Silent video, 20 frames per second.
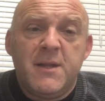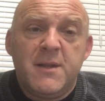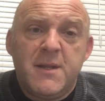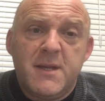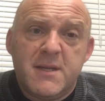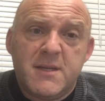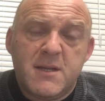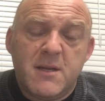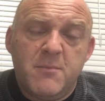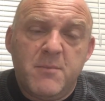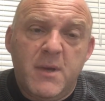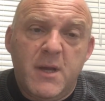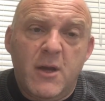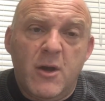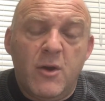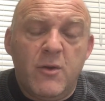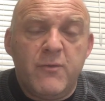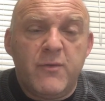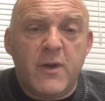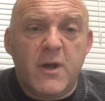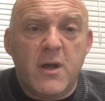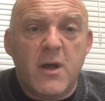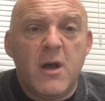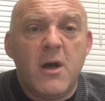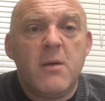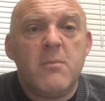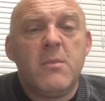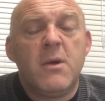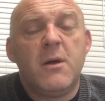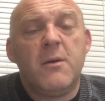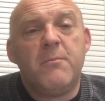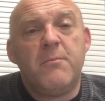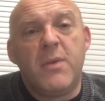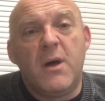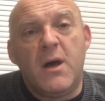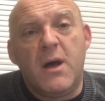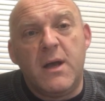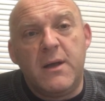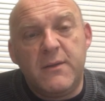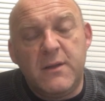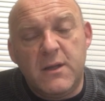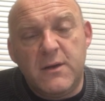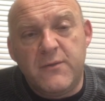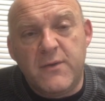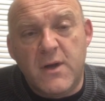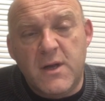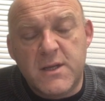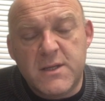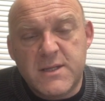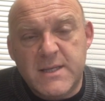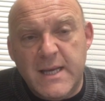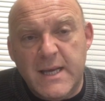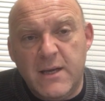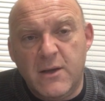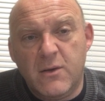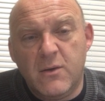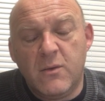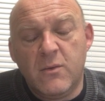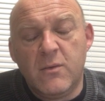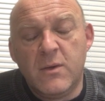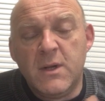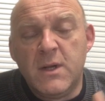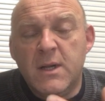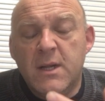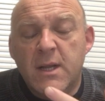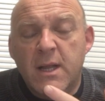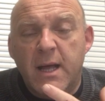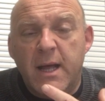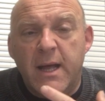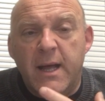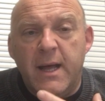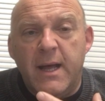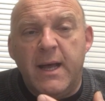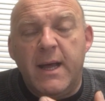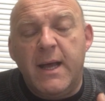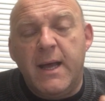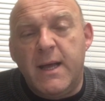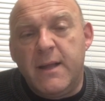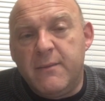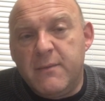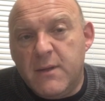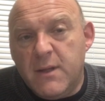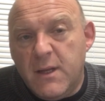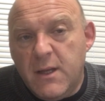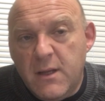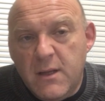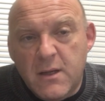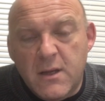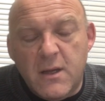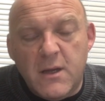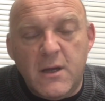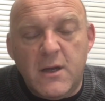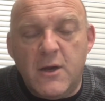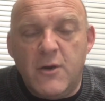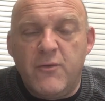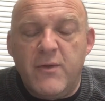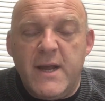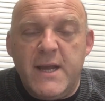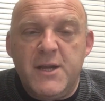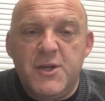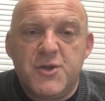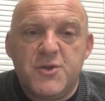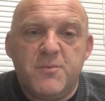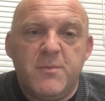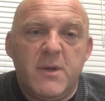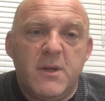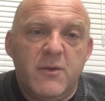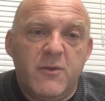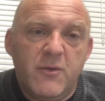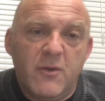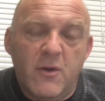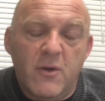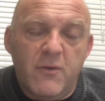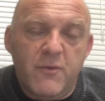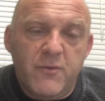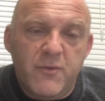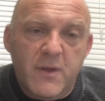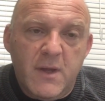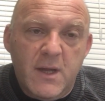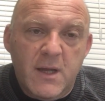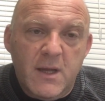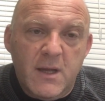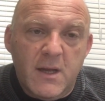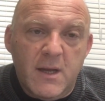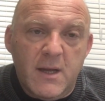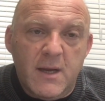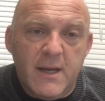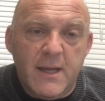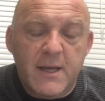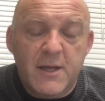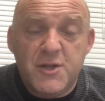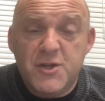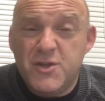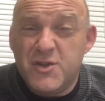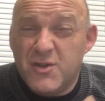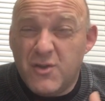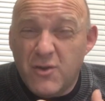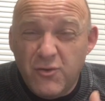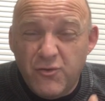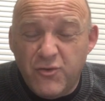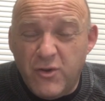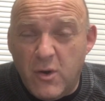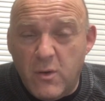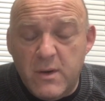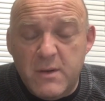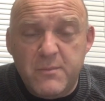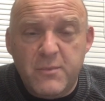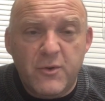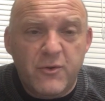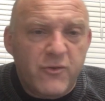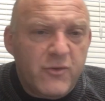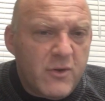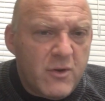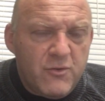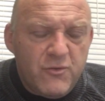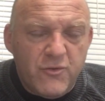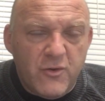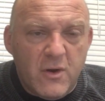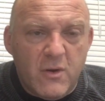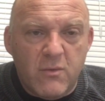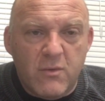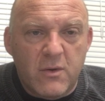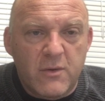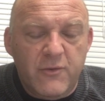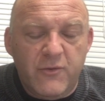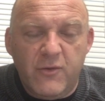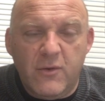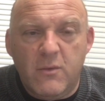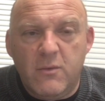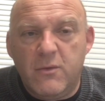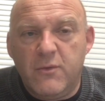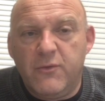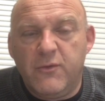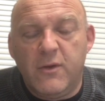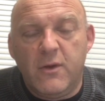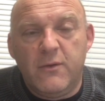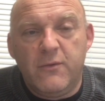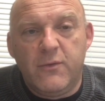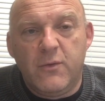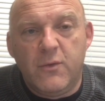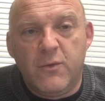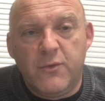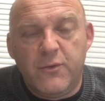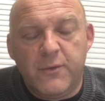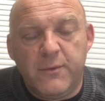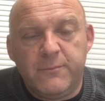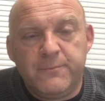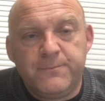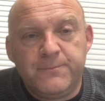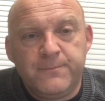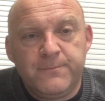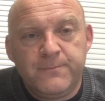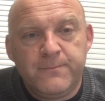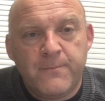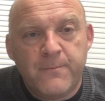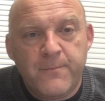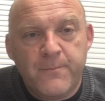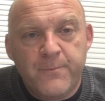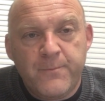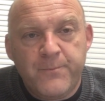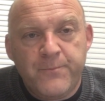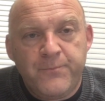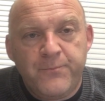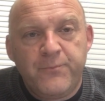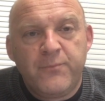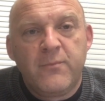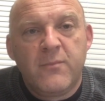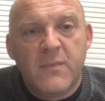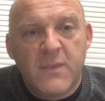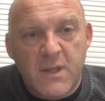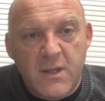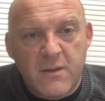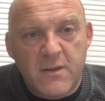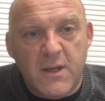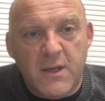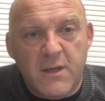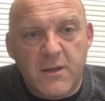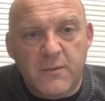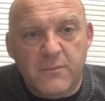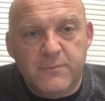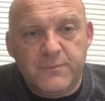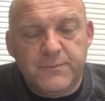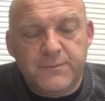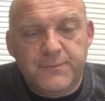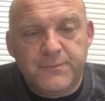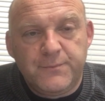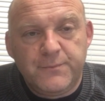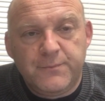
This can be overcome by the advance angle and the arrangement of the linkages, the control inputs, the control rod, so on and so forth. Thank you.